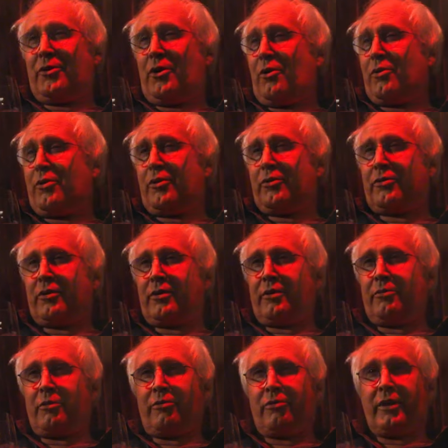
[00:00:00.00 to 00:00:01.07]
know there's a
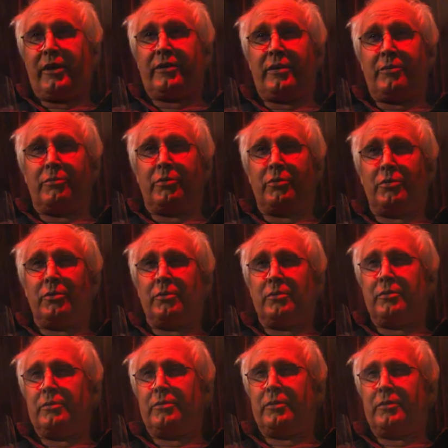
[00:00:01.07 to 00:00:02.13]
reflecting
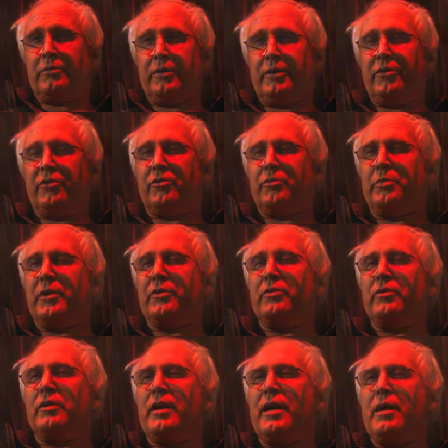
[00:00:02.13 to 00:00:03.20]
pool with a very
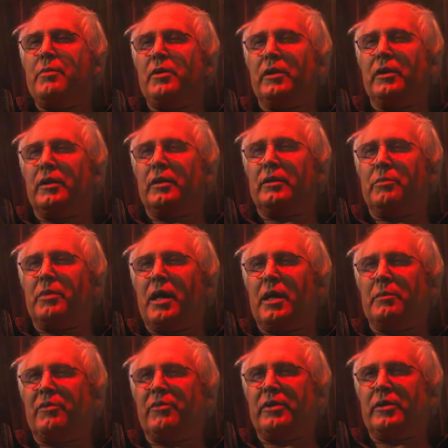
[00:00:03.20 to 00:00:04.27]
special amulet at the
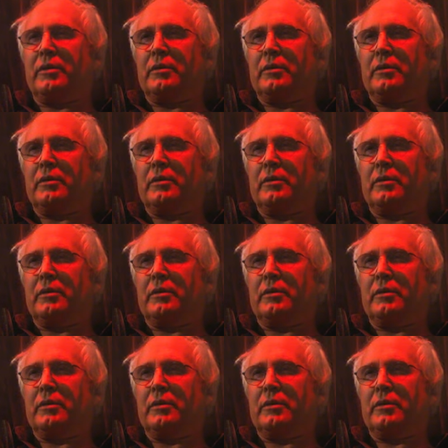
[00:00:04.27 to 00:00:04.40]
bottom of it.